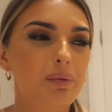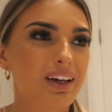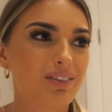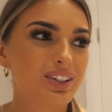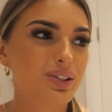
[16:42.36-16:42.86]
but
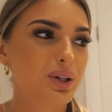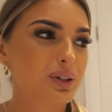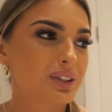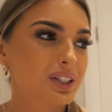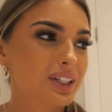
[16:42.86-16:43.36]
it went
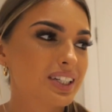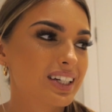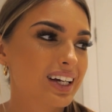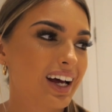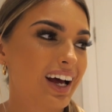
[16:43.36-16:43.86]
so good
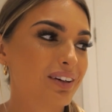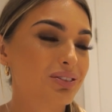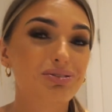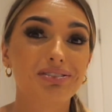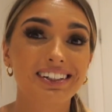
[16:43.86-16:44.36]
and I
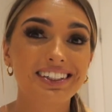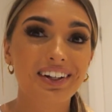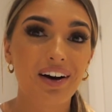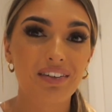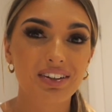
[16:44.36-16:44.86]
was really
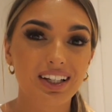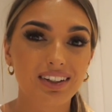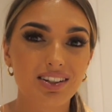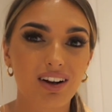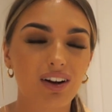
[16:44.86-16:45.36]
nervous at
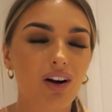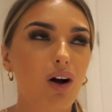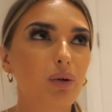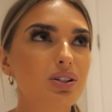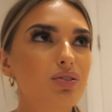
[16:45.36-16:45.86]
the start, like
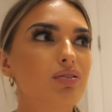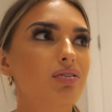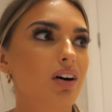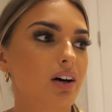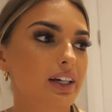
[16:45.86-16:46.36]
I was
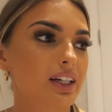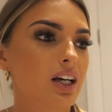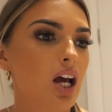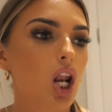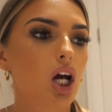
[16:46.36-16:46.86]
fine.
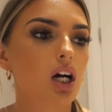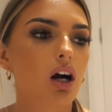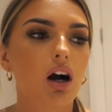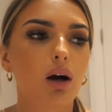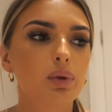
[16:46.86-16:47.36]
Like
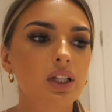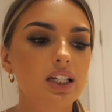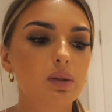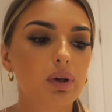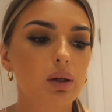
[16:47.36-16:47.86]
I'm one of
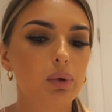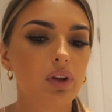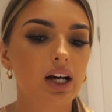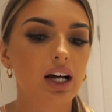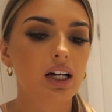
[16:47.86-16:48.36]
these people
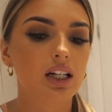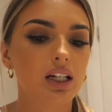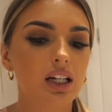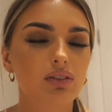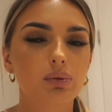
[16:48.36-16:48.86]
that
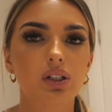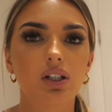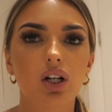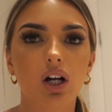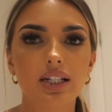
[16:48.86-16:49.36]
if I'm going
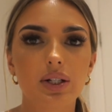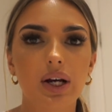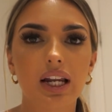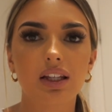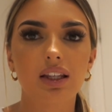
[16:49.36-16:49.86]
on holiday
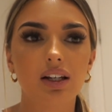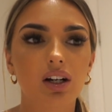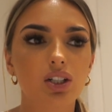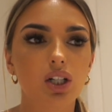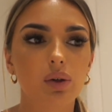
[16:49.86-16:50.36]
or anything,
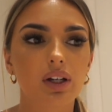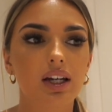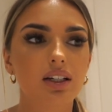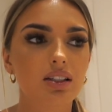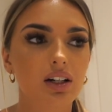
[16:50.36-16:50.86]
like I don't get
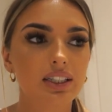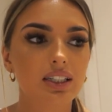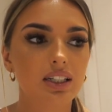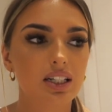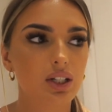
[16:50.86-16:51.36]

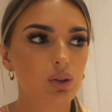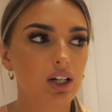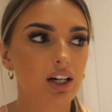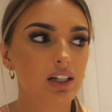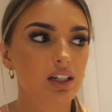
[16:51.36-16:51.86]
excited until
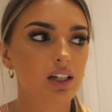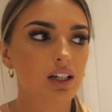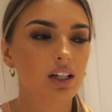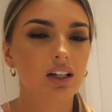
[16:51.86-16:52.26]
like